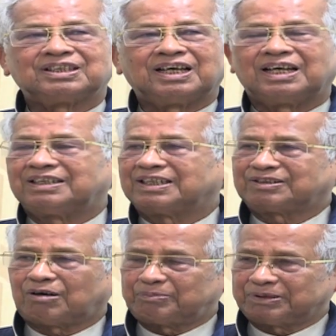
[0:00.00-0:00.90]
and the
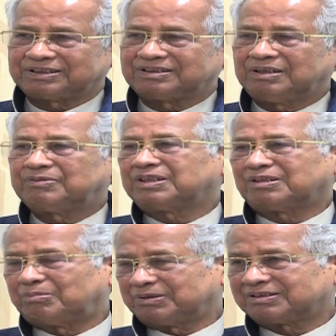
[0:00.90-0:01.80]
topics, different
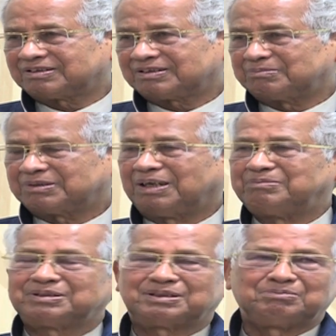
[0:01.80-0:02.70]
topics,
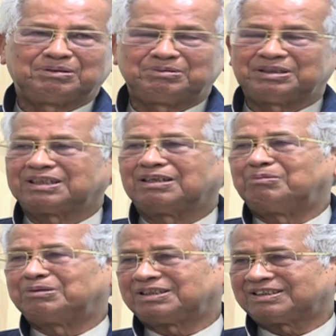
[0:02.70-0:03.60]
sometimes maybe
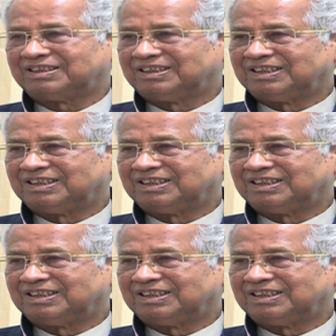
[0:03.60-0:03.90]
economics,